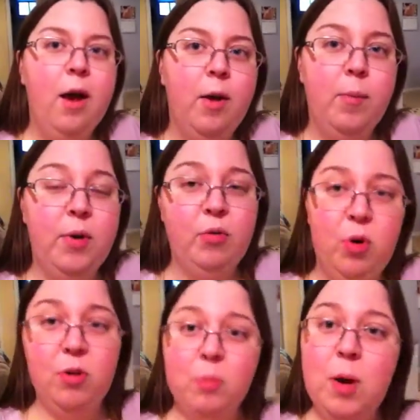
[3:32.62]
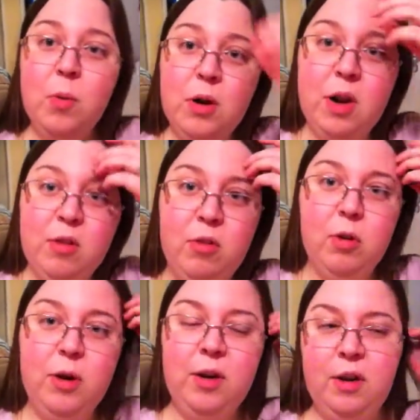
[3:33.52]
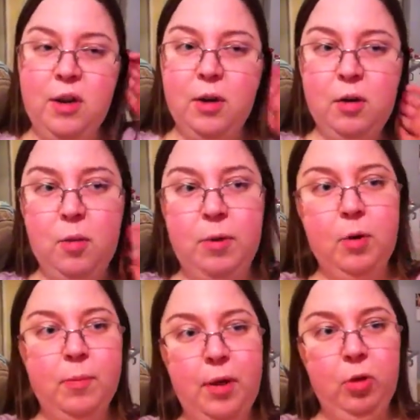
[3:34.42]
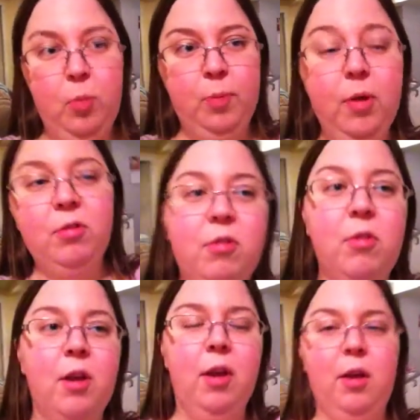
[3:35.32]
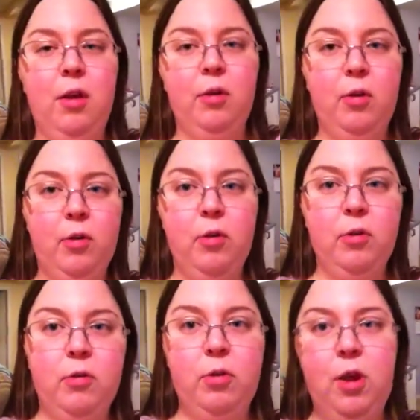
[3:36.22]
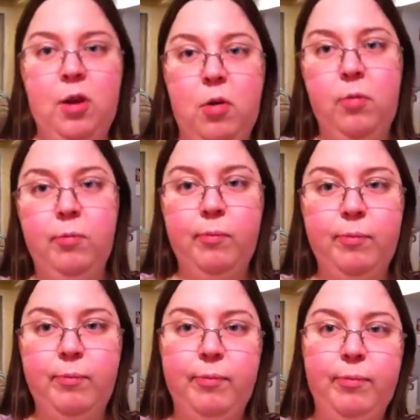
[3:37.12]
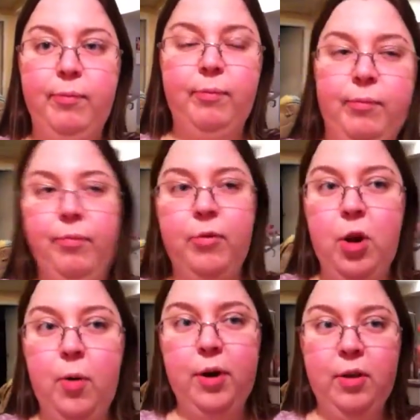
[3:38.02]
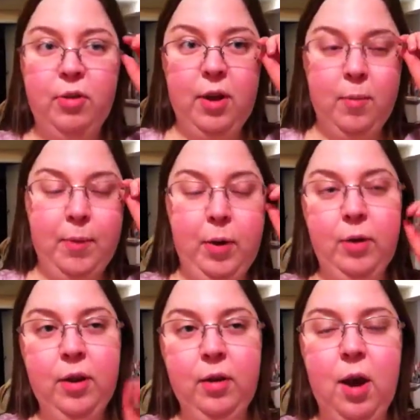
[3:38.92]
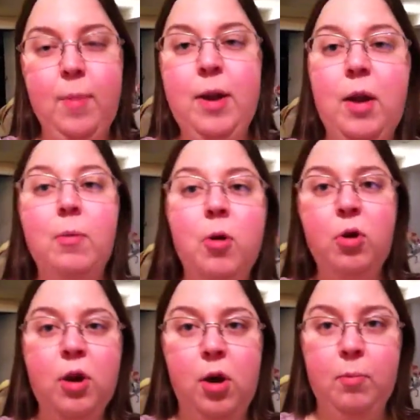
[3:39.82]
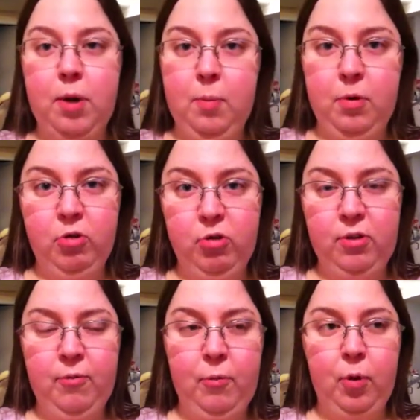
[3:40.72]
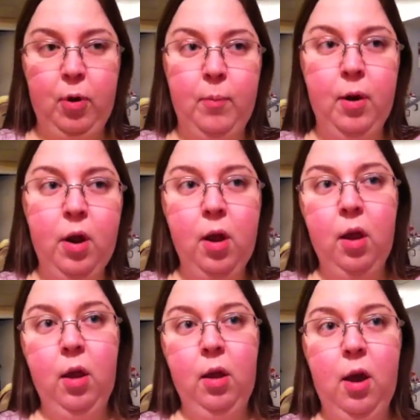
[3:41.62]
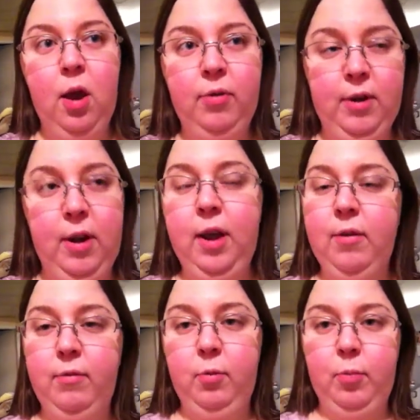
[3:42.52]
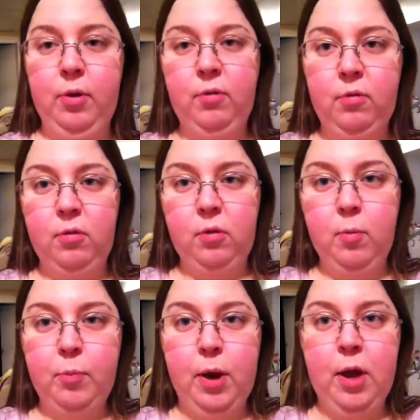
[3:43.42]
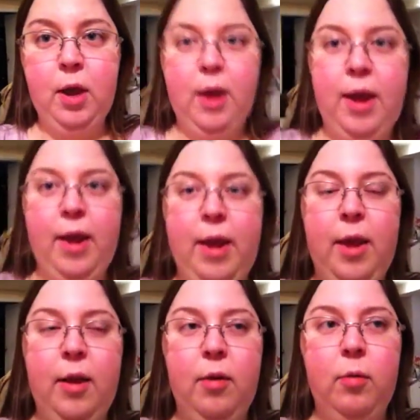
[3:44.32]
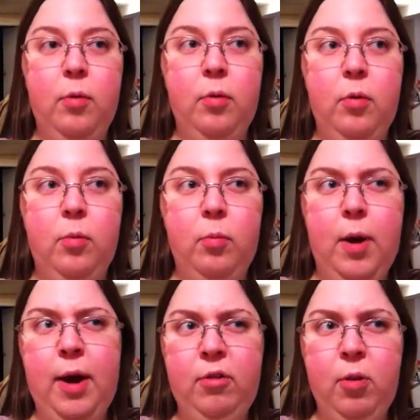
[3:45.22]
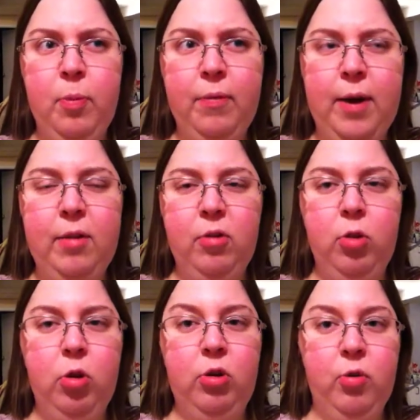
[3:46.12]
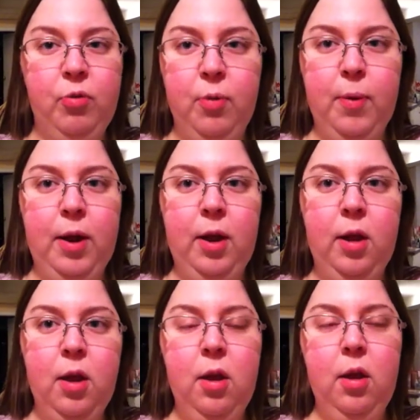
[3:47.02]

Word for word: um, but of course, my work has no idea about my lupus, and they don't know anything about it. I mean, I wrote it on my emergency form that I have lupus, but and my supervisor looked over my